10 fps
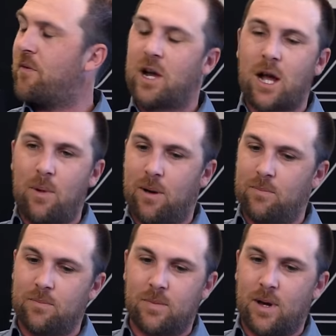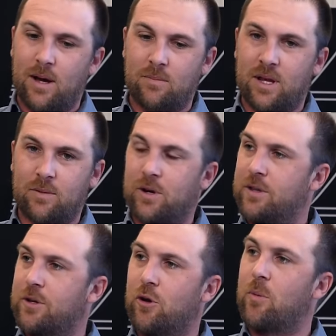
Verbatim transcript: if I come up uh, like one of the